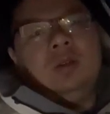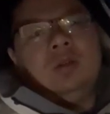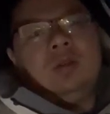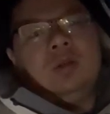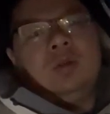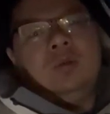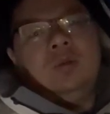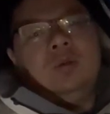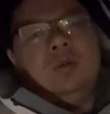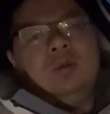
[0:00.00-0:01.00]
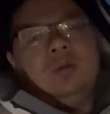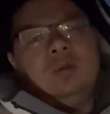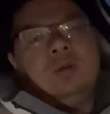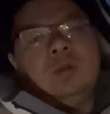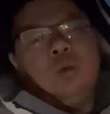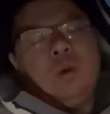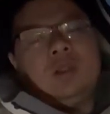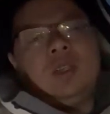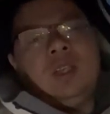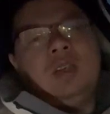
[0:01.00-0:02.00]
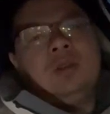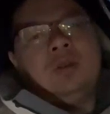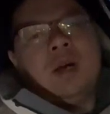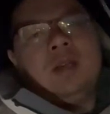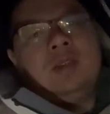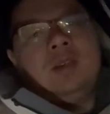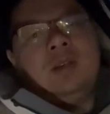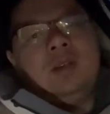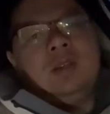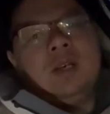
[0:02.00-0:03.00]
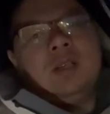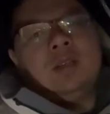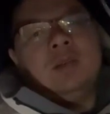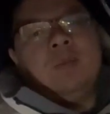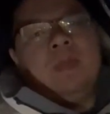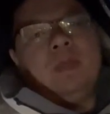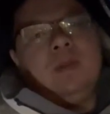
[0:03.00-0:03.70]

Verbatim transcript: So the worst news I think is that um,